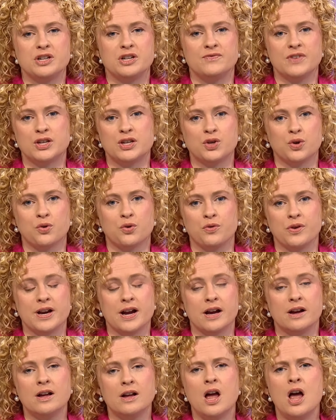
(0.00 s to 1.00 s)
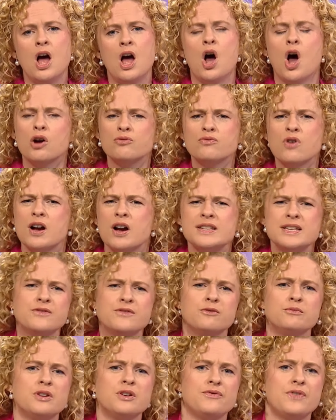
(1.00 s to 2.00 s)
Victoria, arising
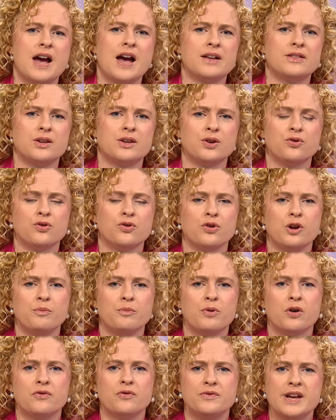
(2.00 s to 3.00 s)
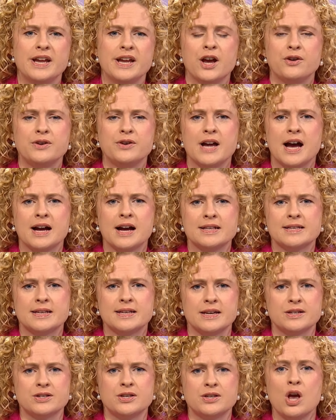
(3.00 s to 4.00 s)
from the fact that a group of
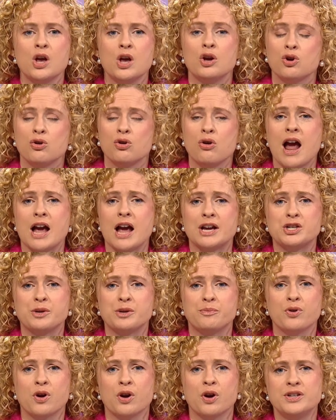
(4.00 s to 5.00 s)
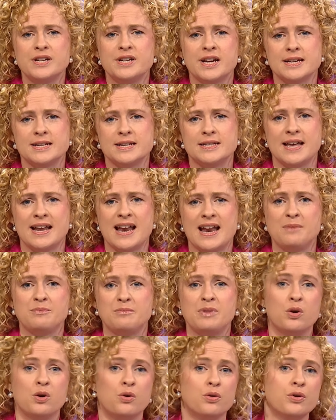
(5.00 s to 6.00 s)
neo-Nazis crashed a protest that had
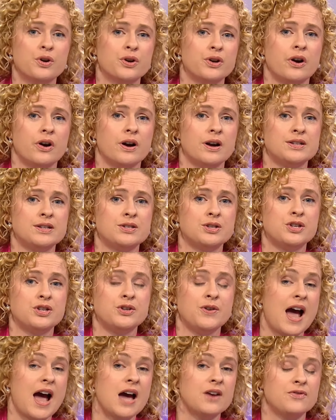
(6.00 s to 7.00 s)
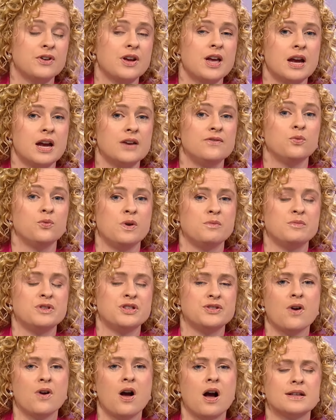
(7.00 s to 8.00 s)
been organised to advocate for
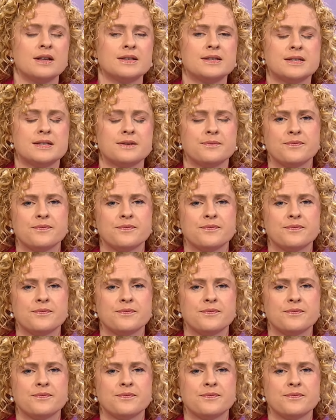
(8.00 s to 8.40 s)
women's rights.